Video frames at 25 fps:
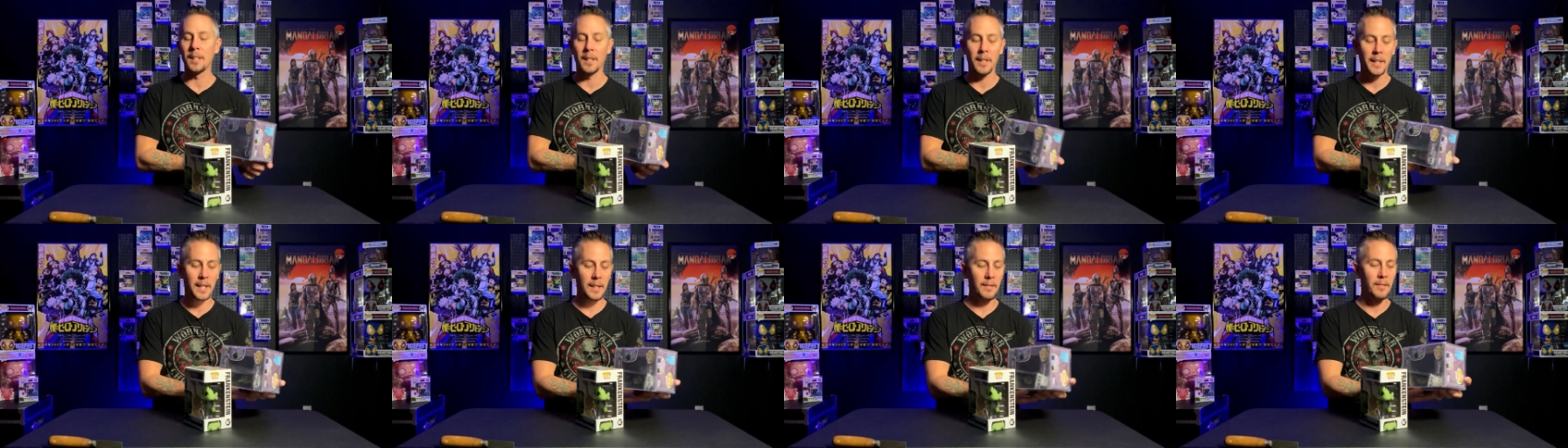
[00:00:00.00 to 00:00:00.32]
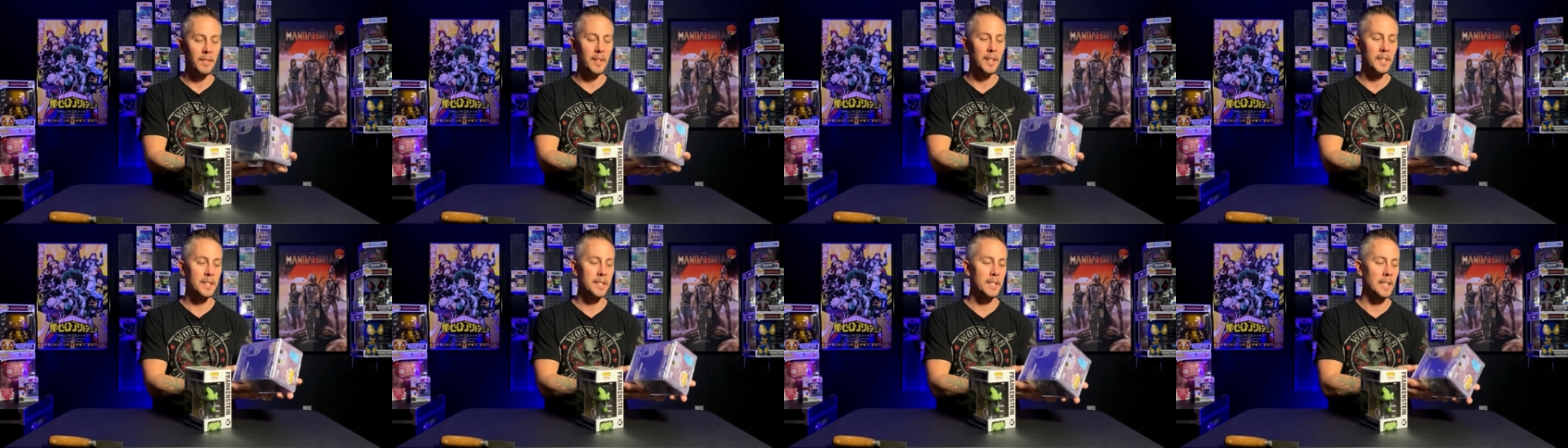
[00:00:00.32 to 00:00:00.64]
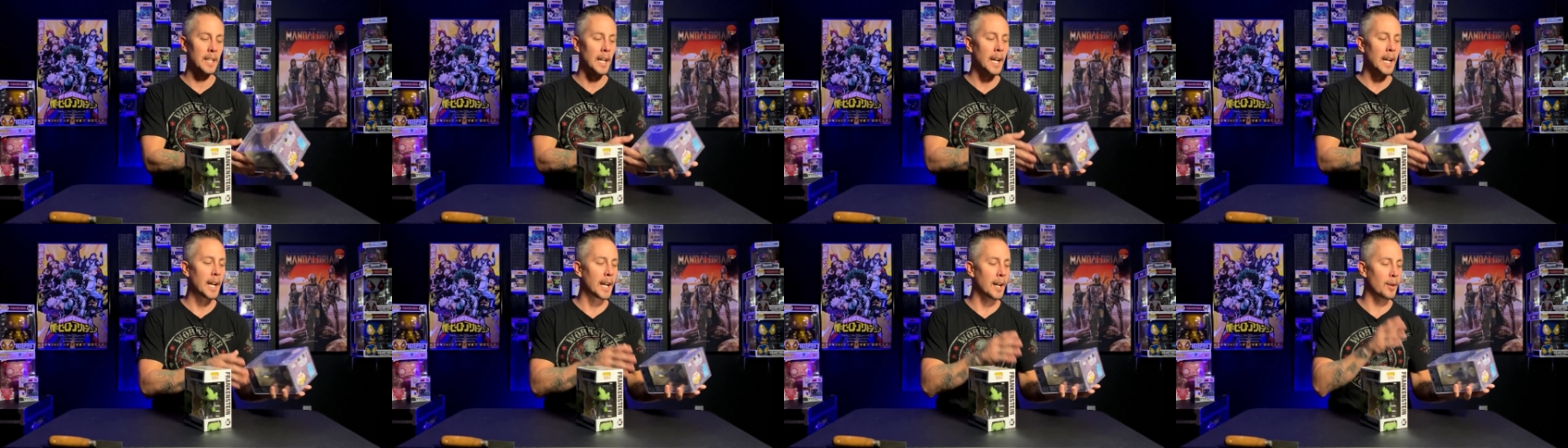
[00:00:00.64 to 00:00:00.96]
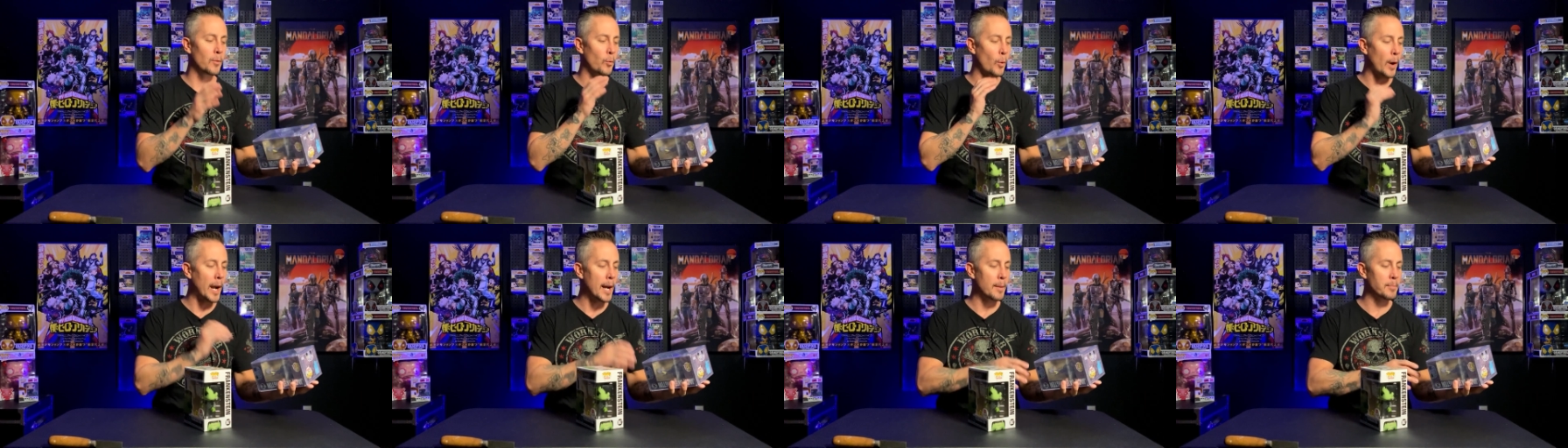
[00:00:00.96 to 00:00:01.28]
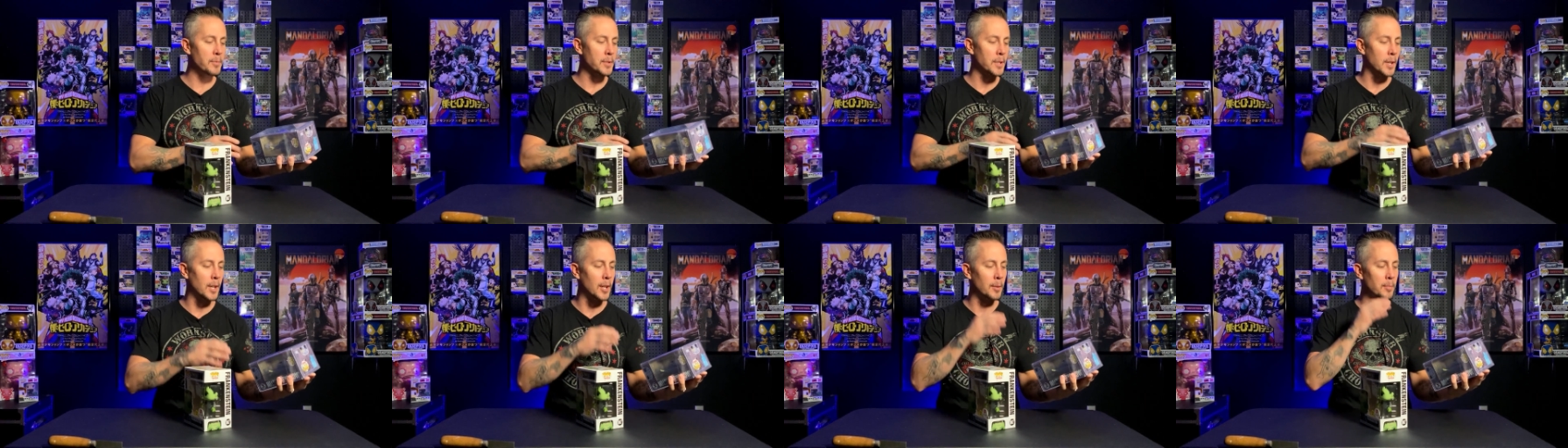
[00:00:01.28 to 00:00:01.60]
leave this guy
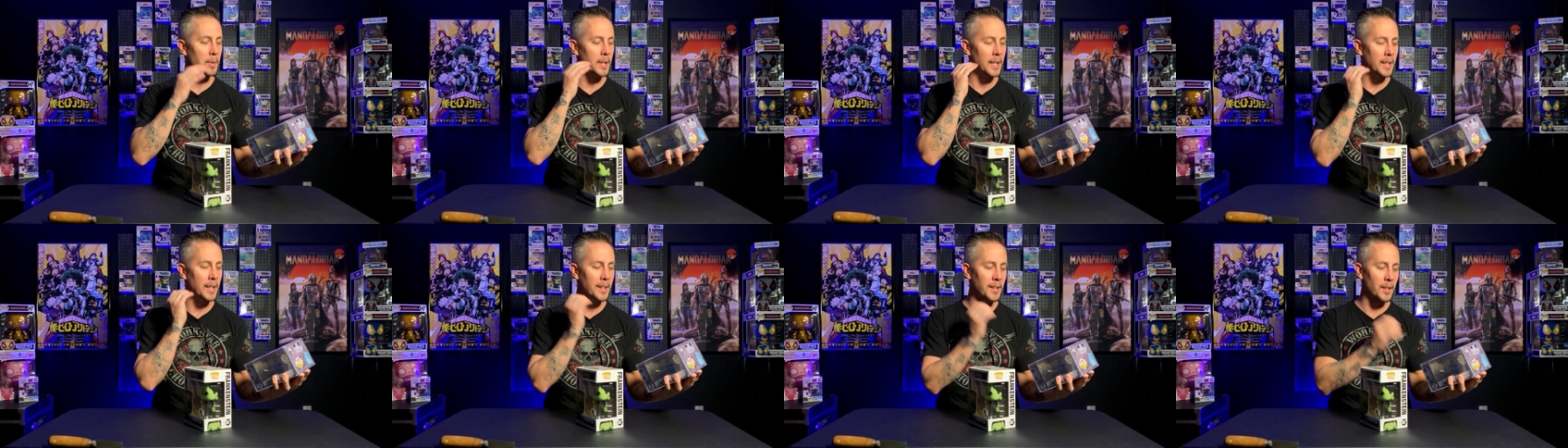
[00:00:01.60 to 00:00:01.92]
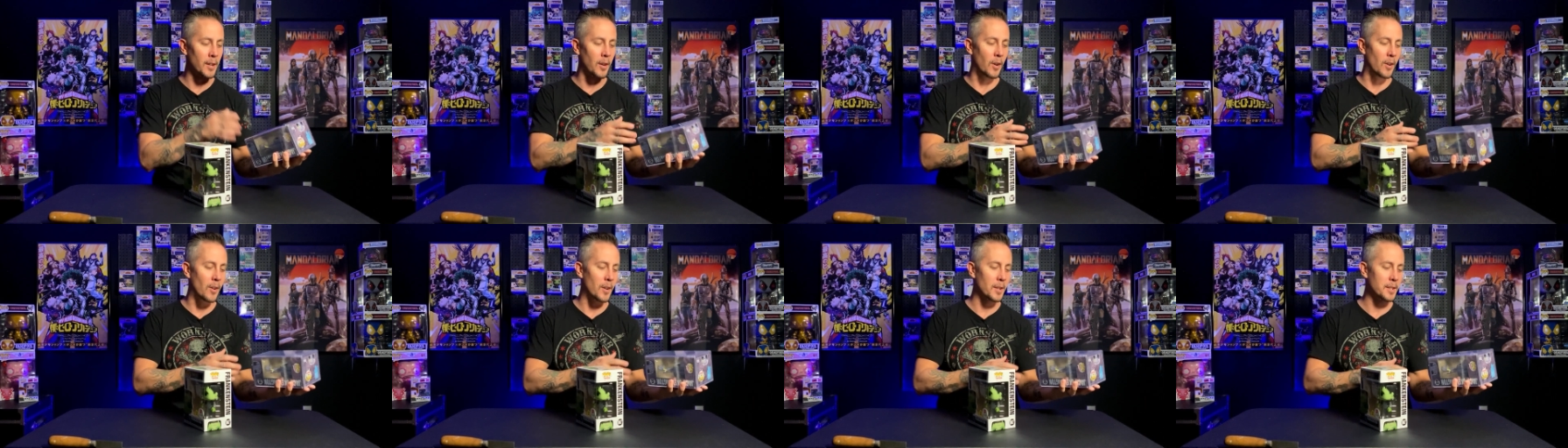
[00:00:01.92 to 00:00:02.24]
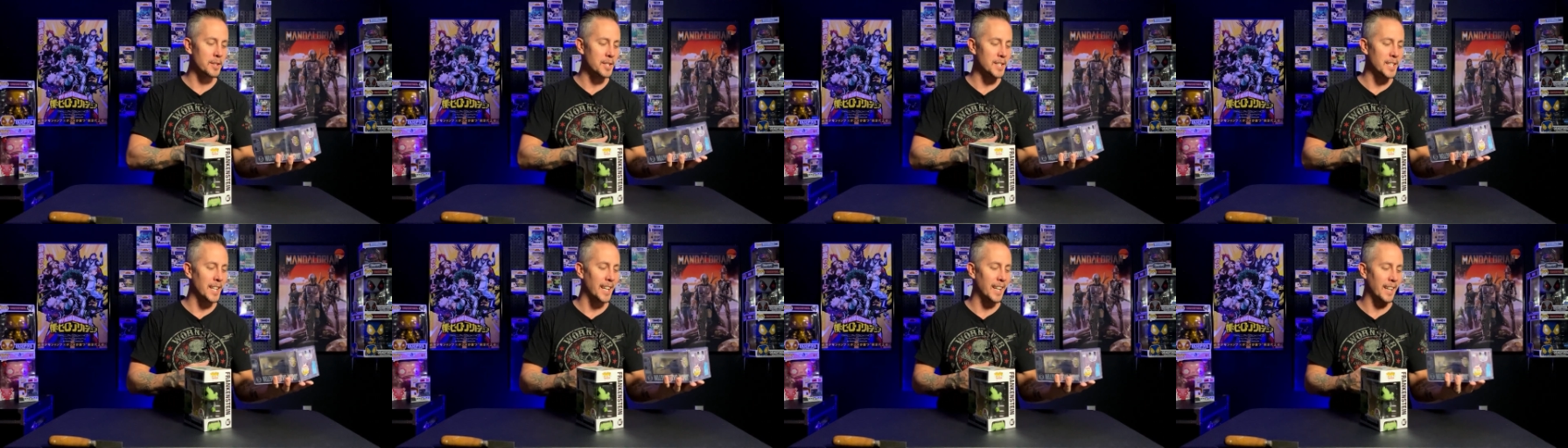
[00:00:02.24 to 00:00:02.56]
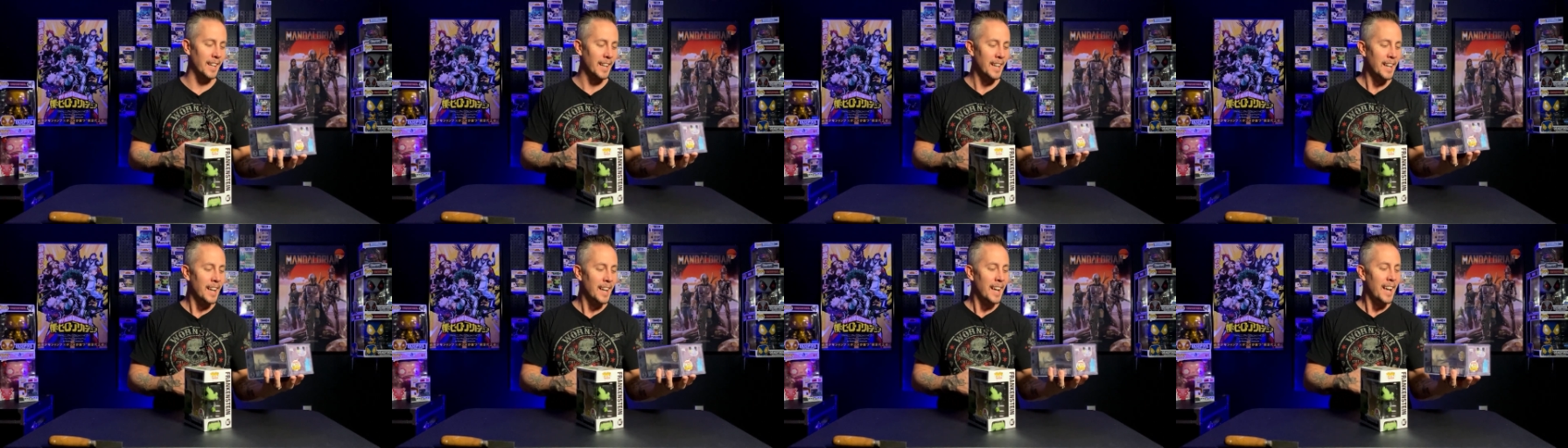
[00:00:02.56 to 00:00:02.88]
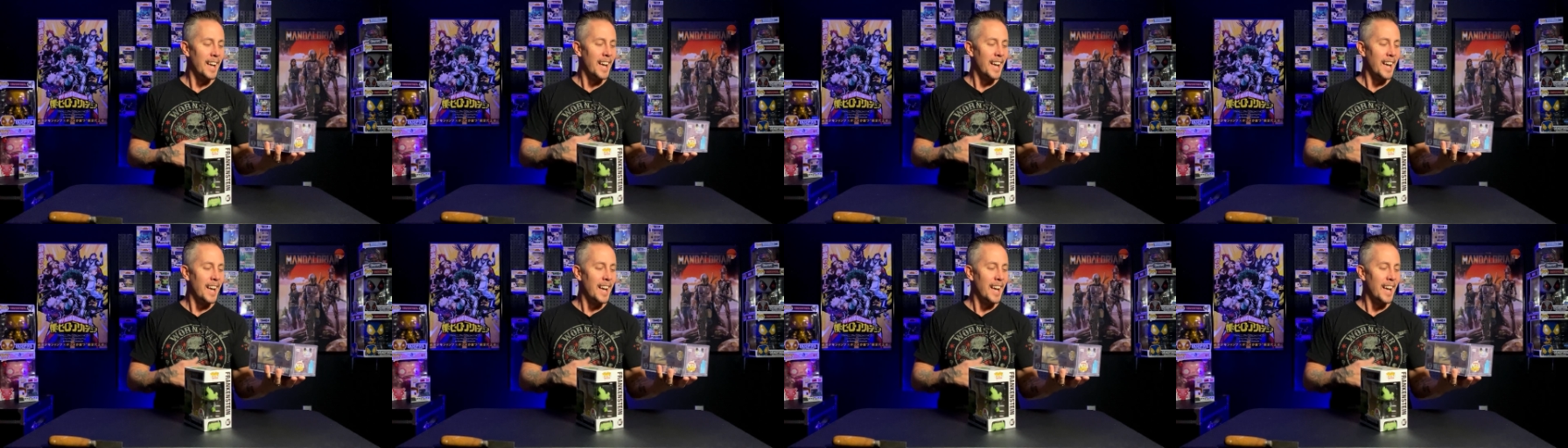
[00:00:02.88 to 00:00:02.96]
wrapped up in the hard stack.